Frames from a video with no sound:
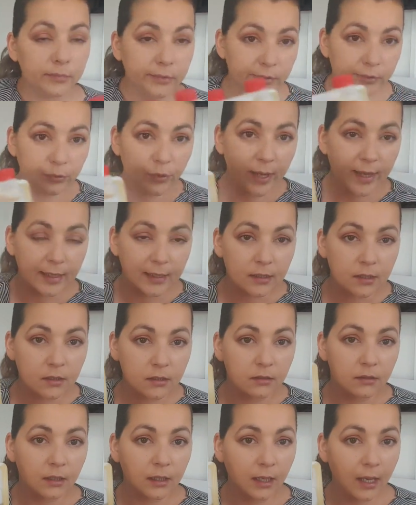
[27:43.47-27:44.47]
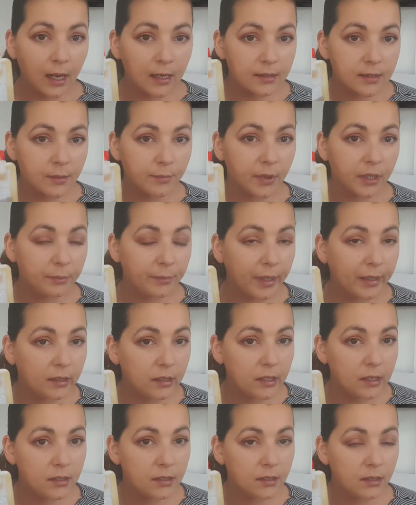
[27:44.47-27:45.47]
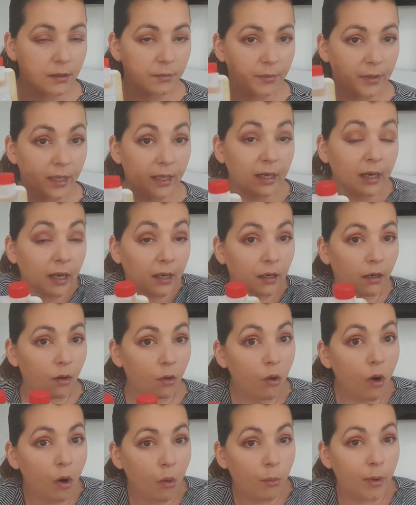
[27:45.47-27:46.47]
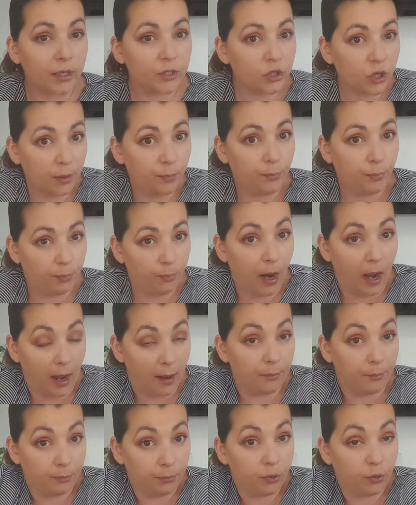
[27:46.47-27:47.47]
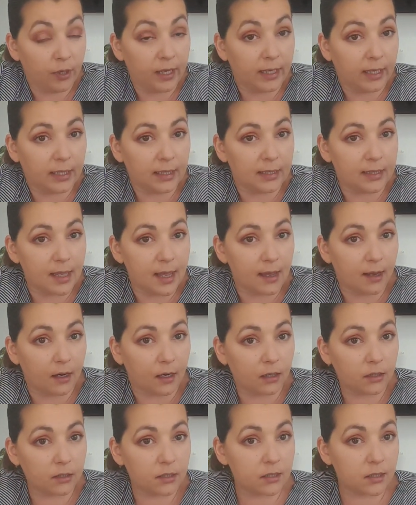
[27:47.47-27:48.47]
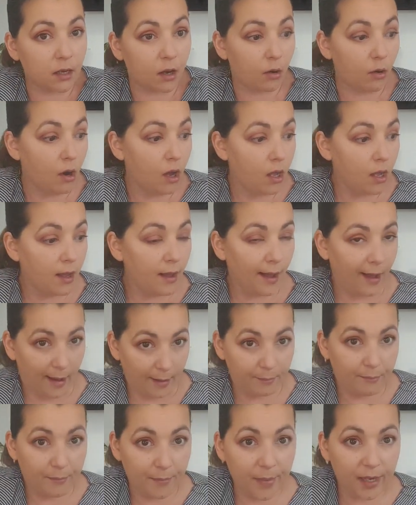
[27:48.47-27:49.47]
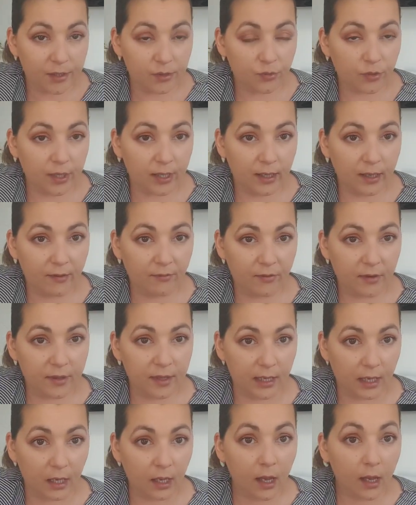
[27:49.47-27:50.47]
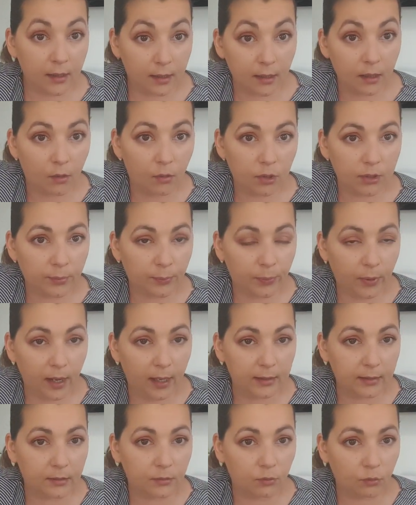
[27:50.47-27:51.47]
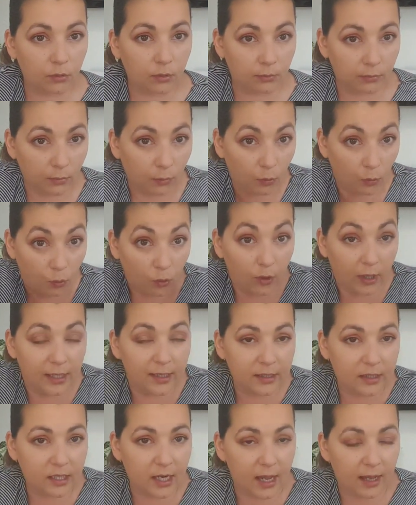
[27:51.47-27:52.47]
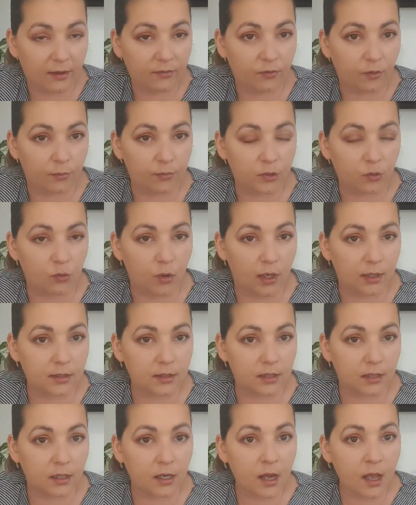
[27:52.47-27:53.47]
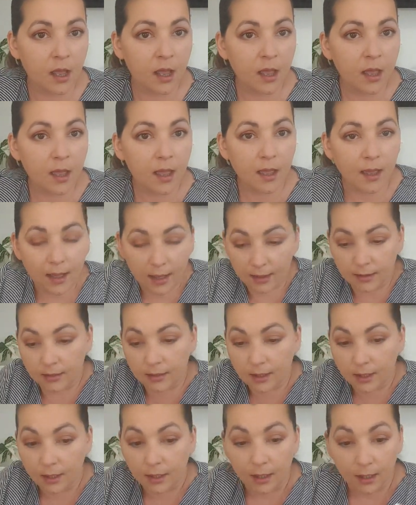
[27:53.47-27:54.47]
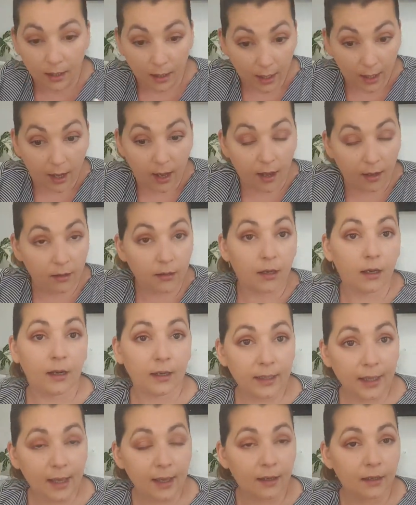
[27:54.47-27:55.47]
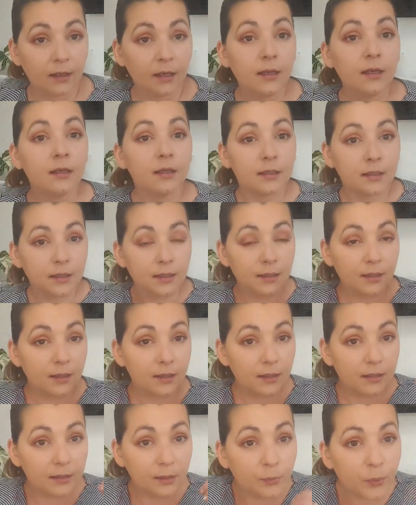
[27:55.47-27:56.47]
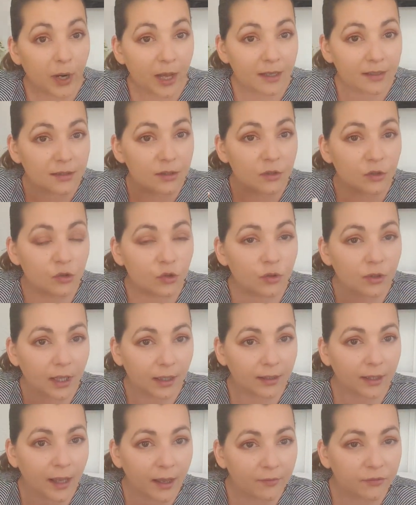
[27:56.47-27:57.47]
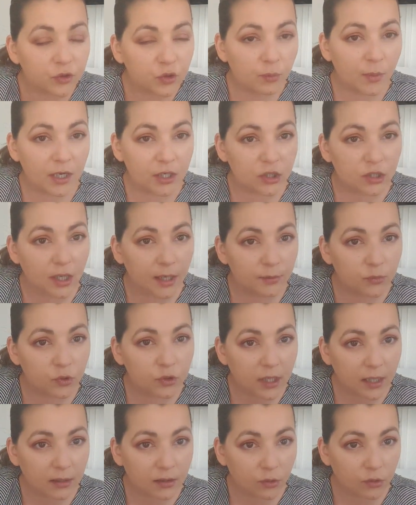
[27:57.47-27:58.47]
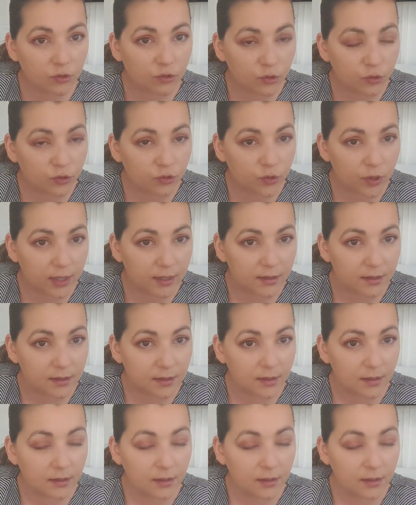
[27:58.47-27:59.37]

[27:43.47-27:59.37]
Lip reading: the rest, calcium and magnesium. And I know how much I'm putting in there, so I'm measuring everything. I know what the plant will take from the water. And again, the plants do not have too much time to take those nutrients,